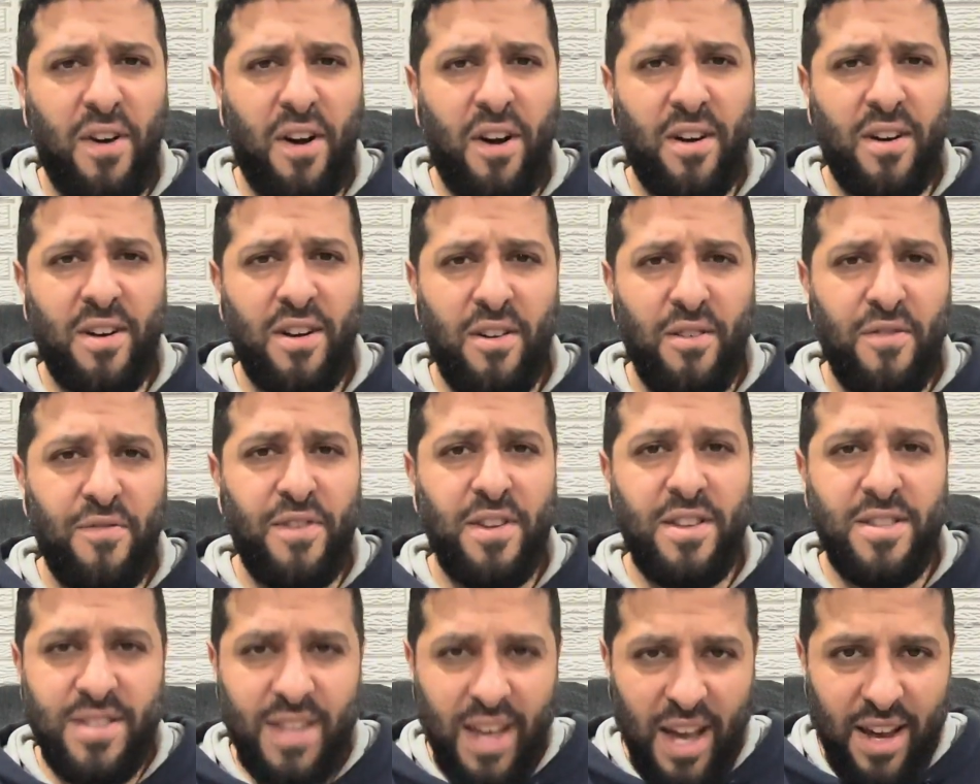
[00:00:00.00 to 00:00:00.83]
R L
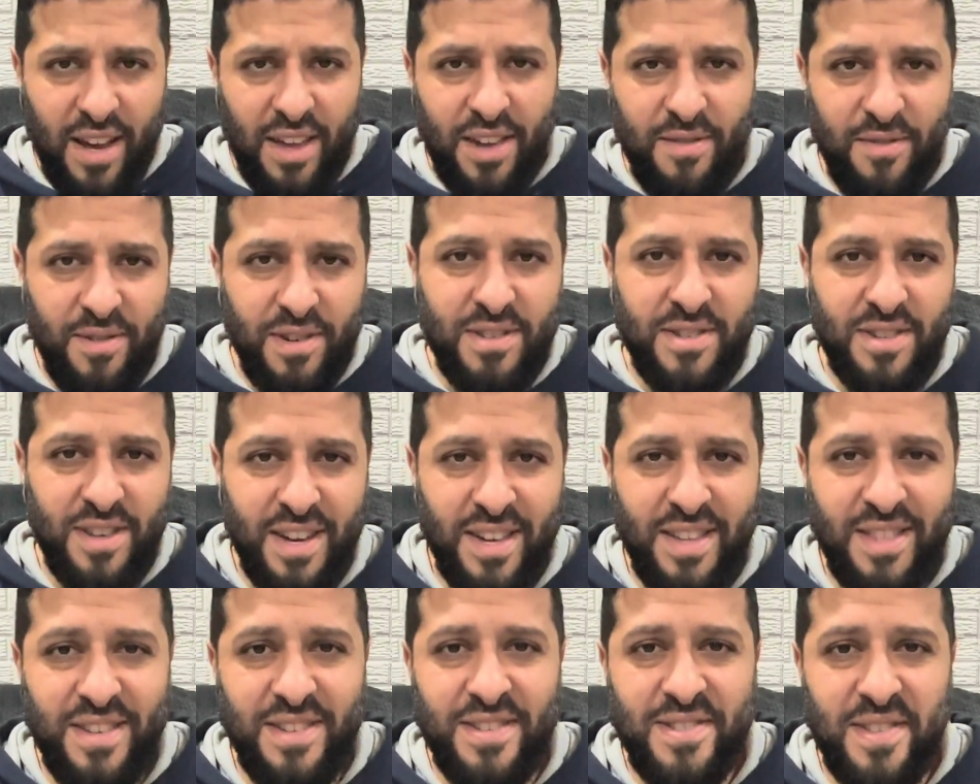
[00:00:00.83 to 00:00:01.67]
V Tech U S
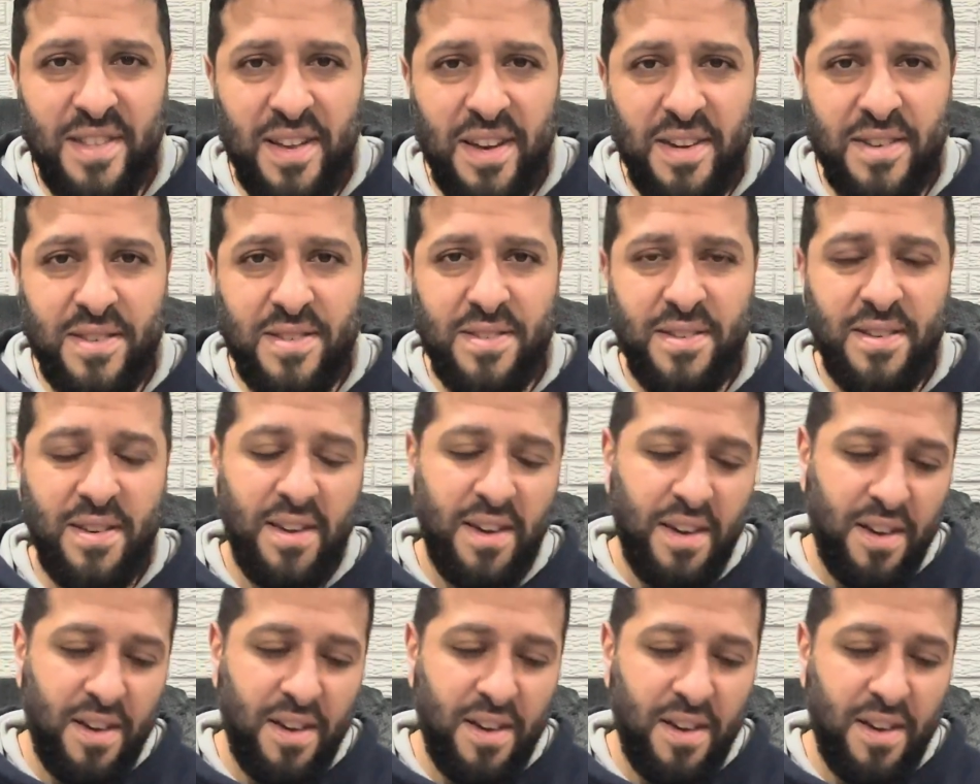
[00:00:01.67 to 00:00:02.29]
A these days,